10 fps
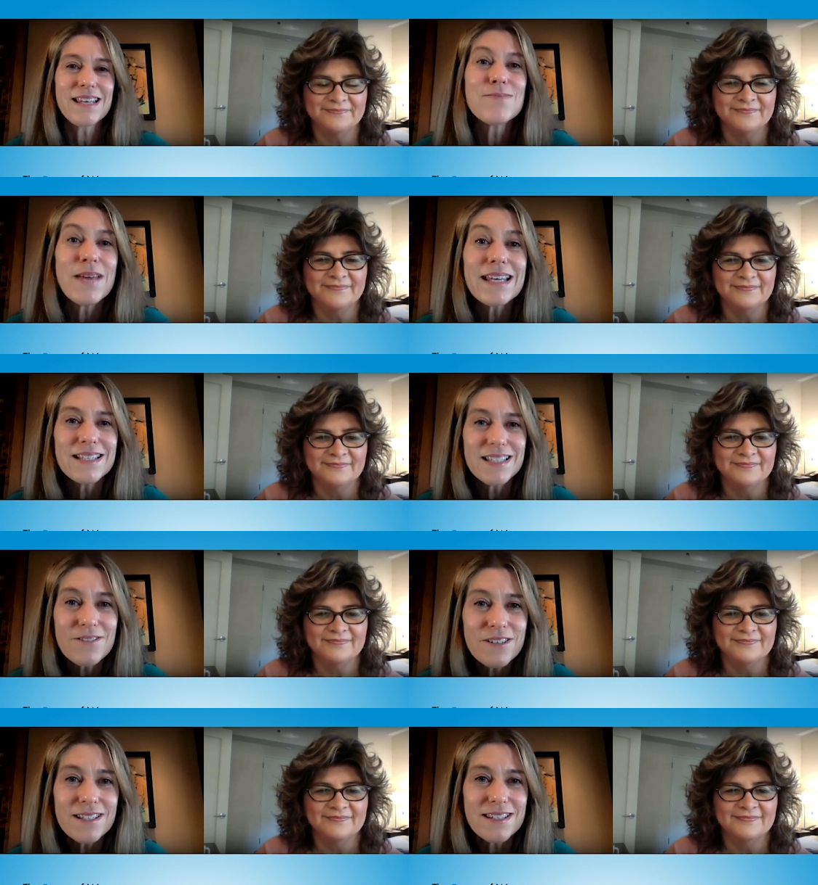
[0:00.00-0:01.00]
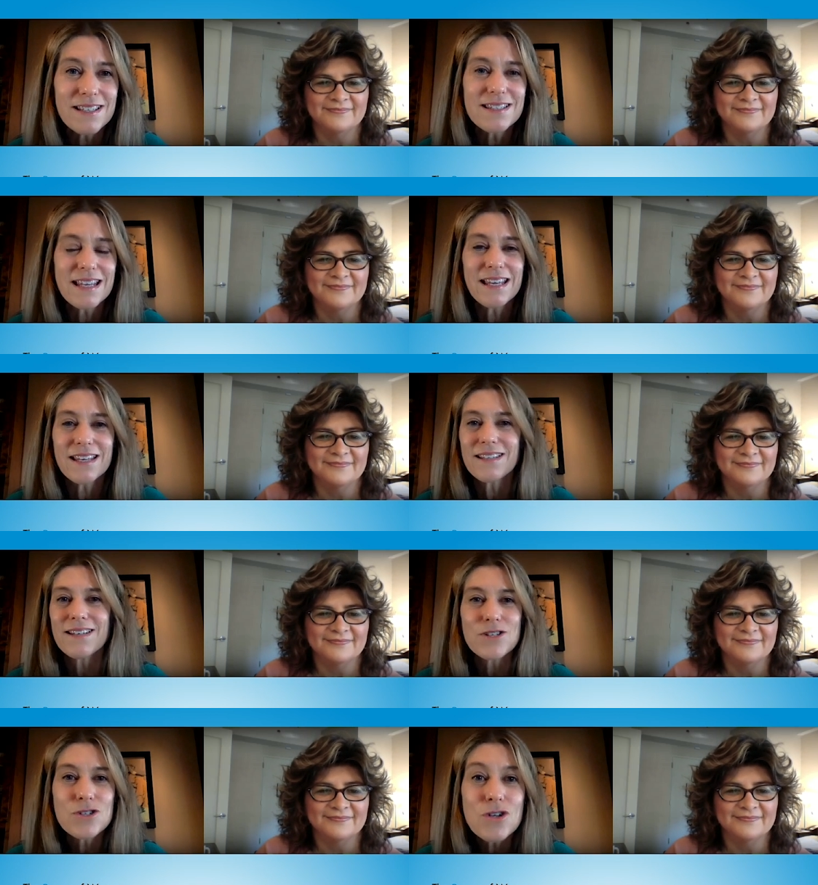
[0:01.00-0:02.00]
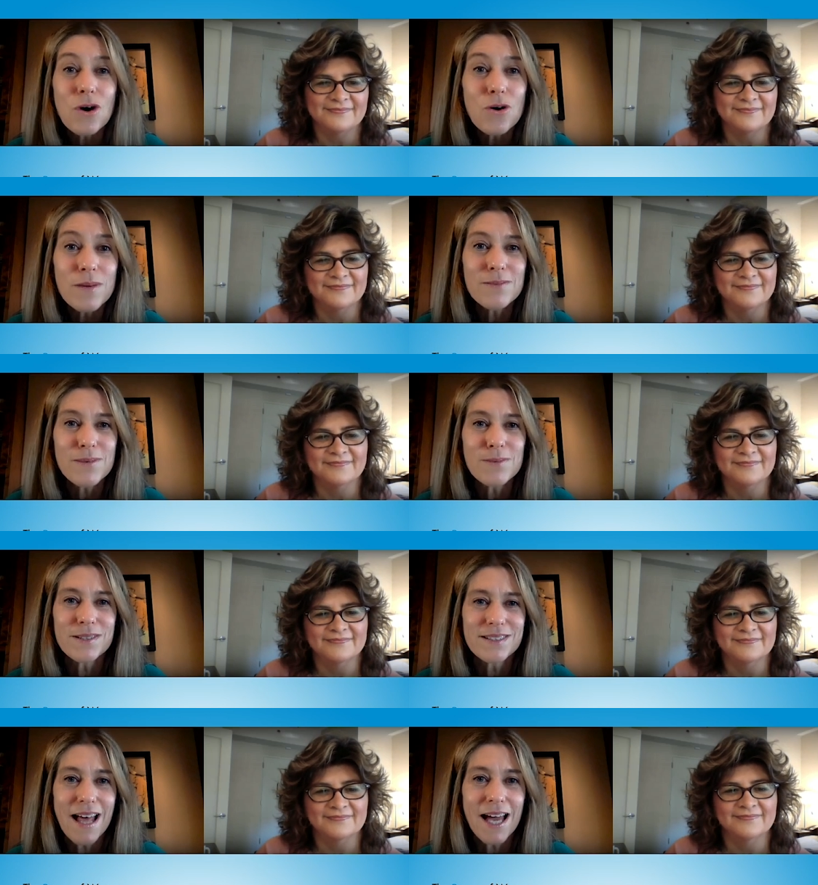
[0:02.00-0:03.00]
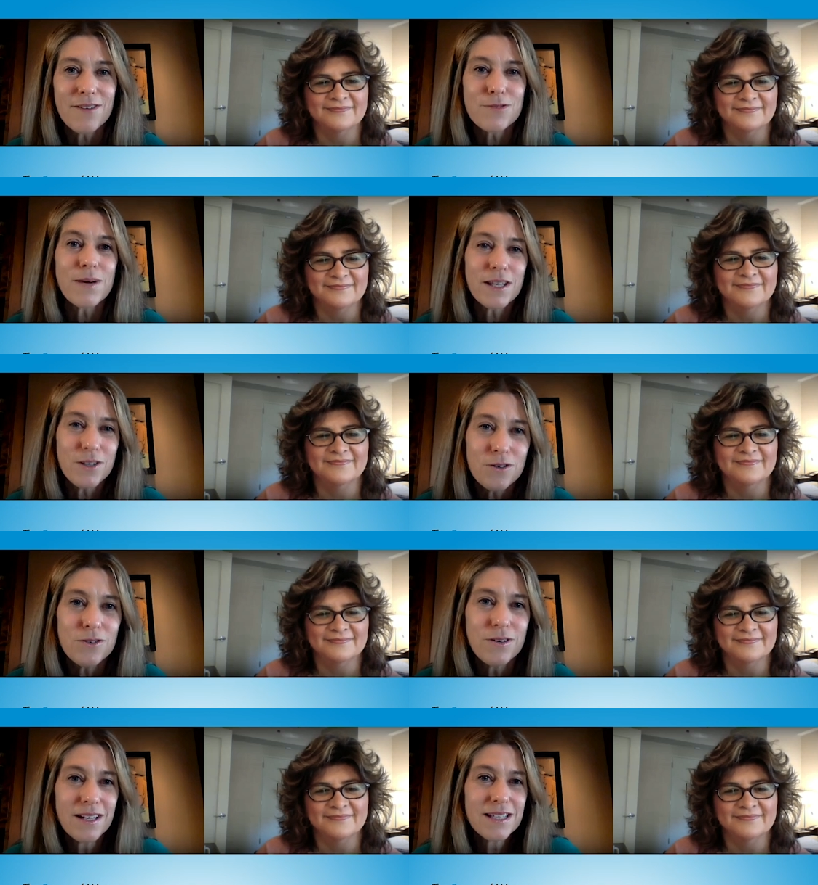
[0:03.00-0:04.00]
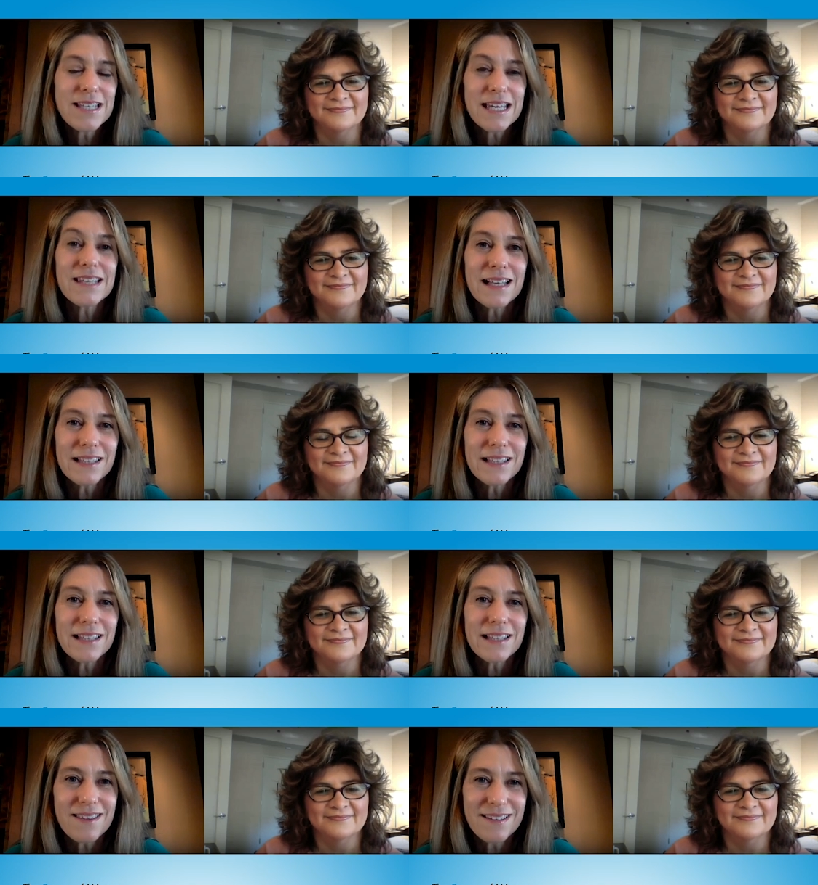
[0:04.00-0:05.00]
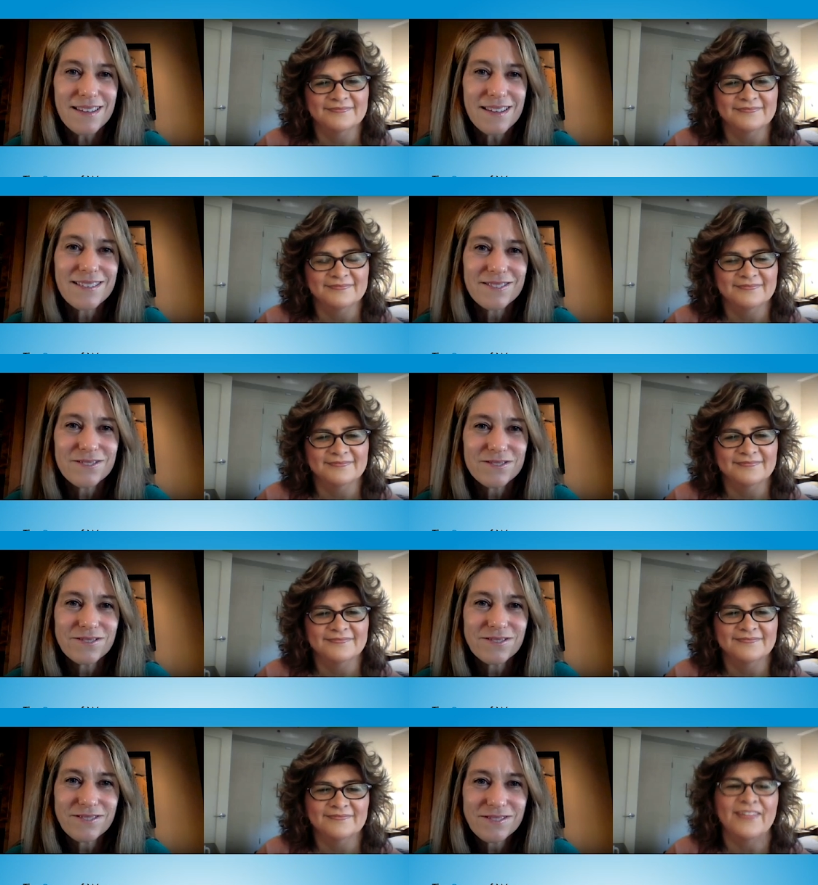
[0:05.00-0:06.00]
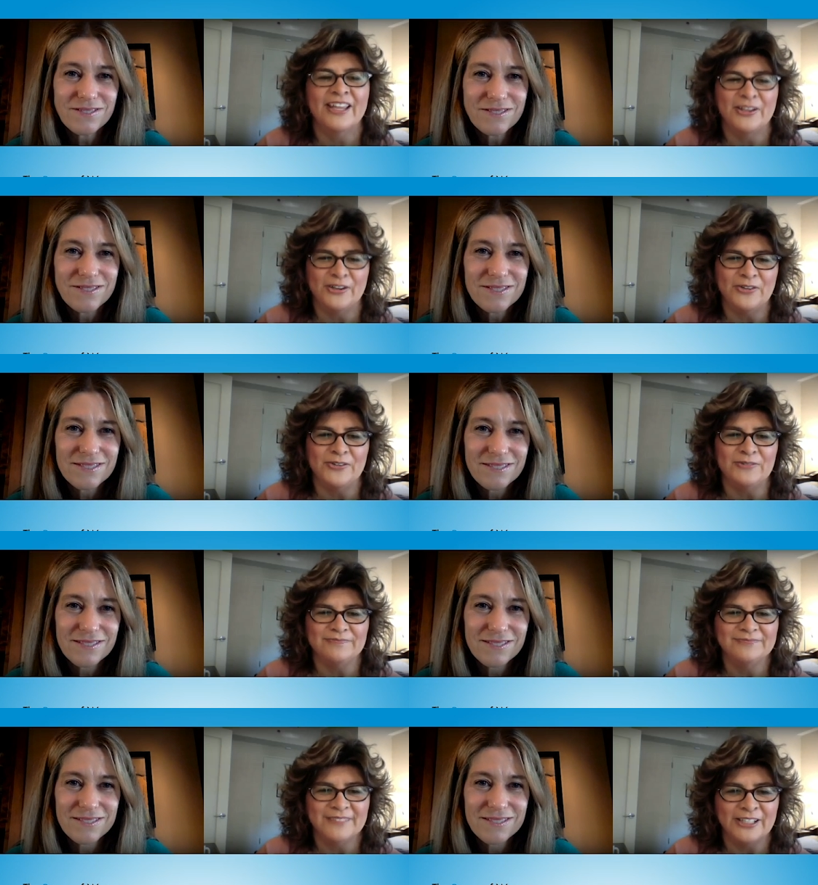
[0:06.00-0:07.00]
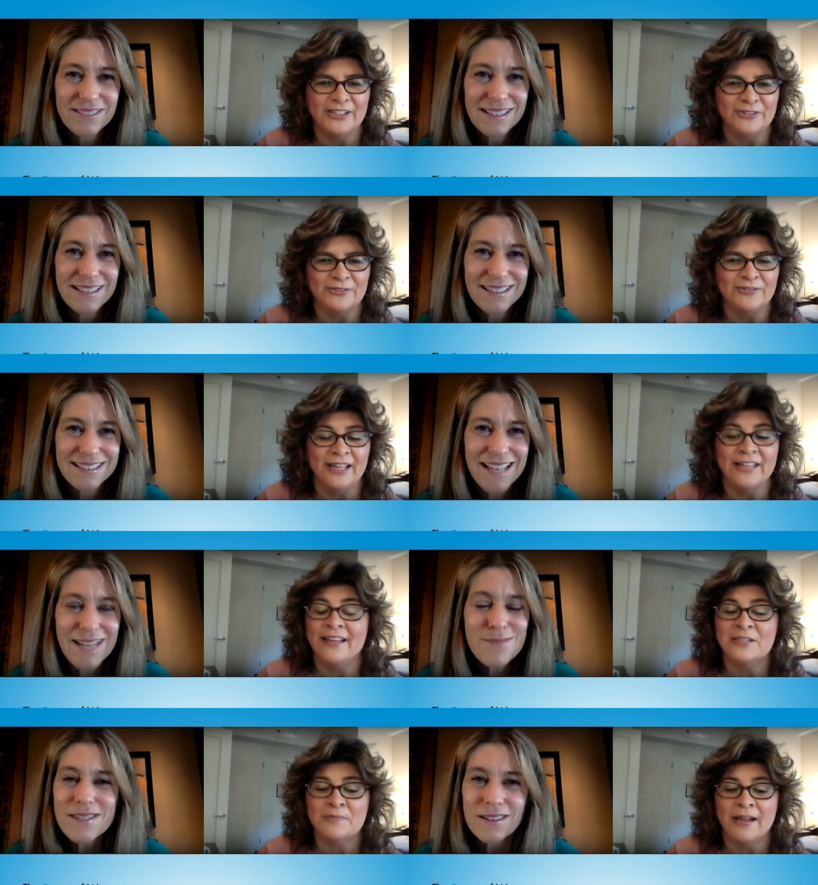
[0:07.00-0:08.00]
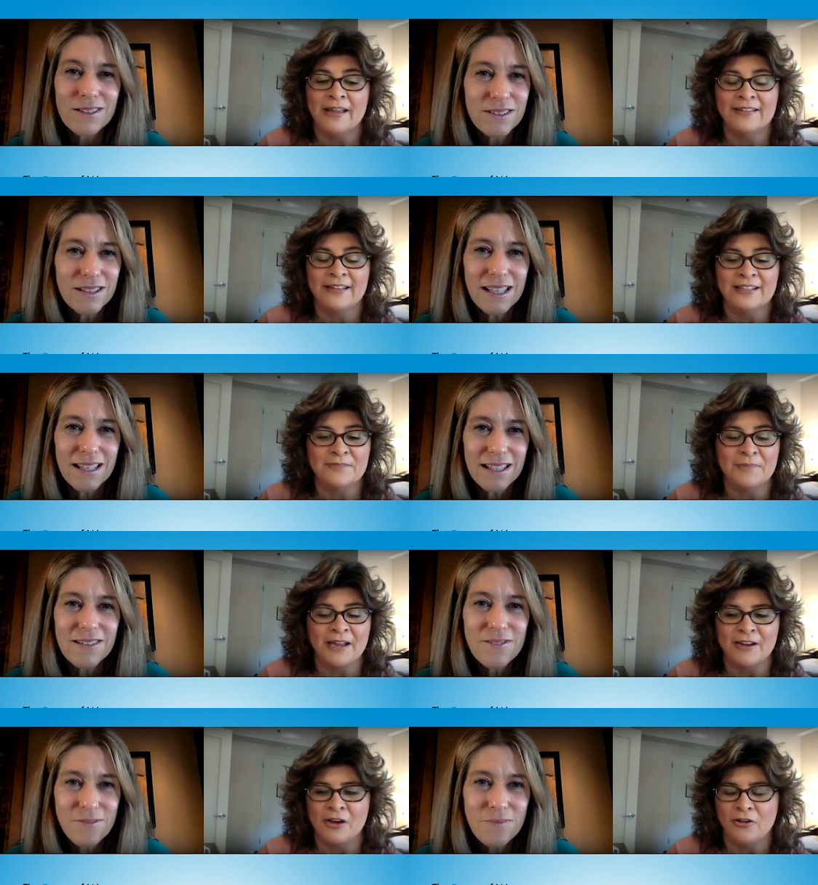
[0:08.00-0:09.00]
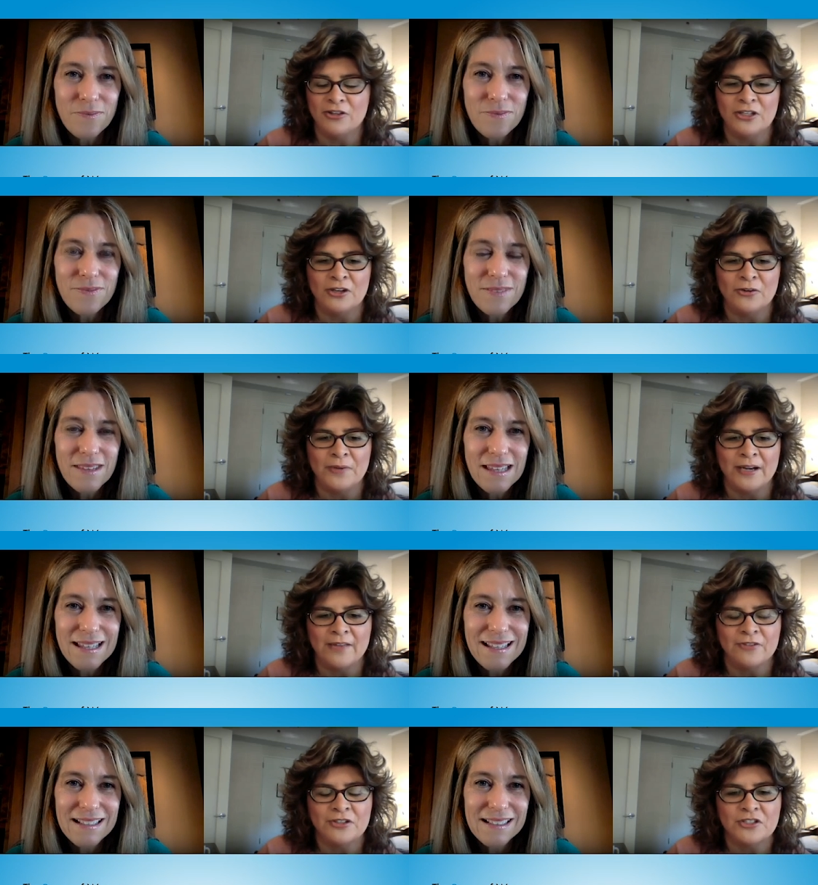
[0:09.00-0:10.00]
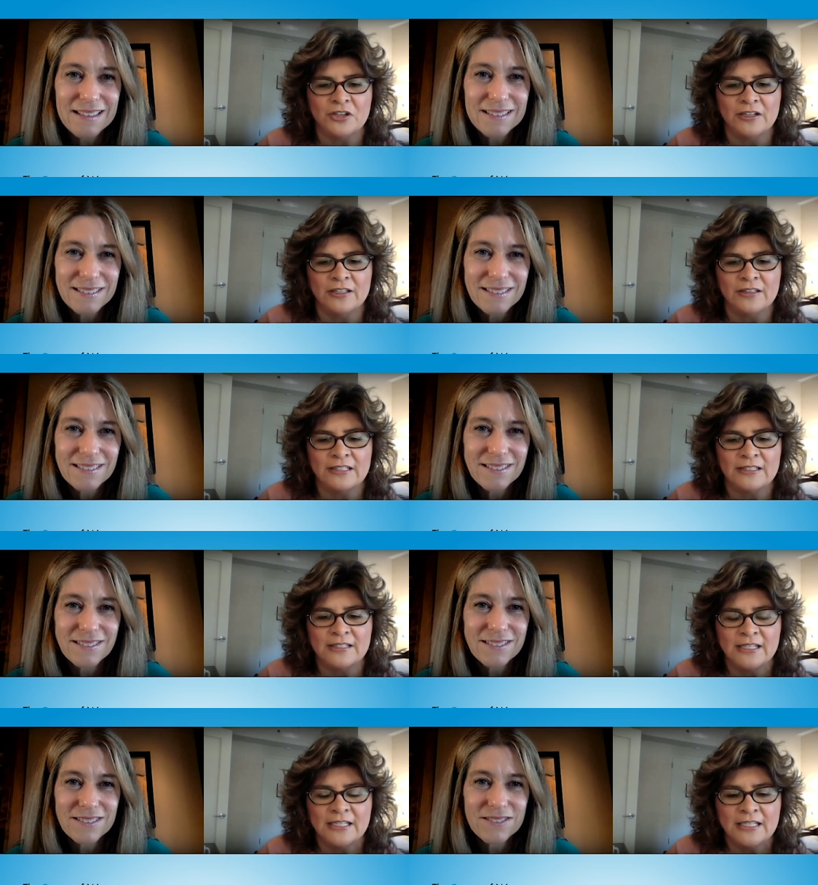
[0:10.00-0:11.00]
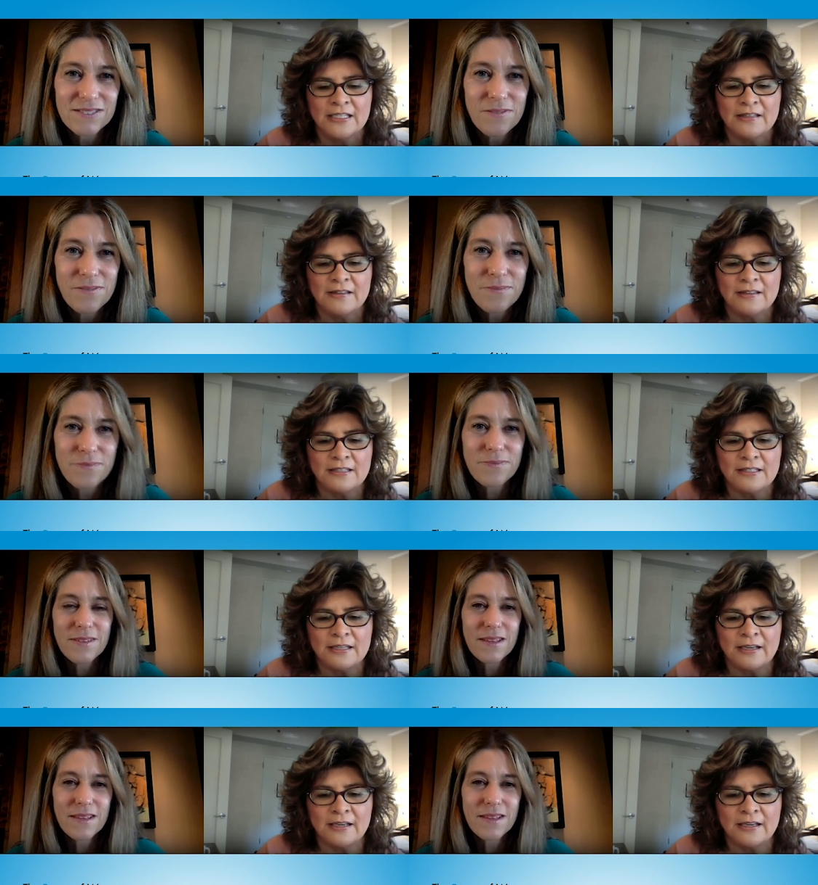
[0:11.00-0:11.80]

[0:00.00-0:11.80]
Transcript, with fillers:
Speaker 1: making differences in so many people's lives by you taking that leap of faith
Speaker 2: thank you thank you and that's absolutely my, that's my goal you know when i first started this this uh,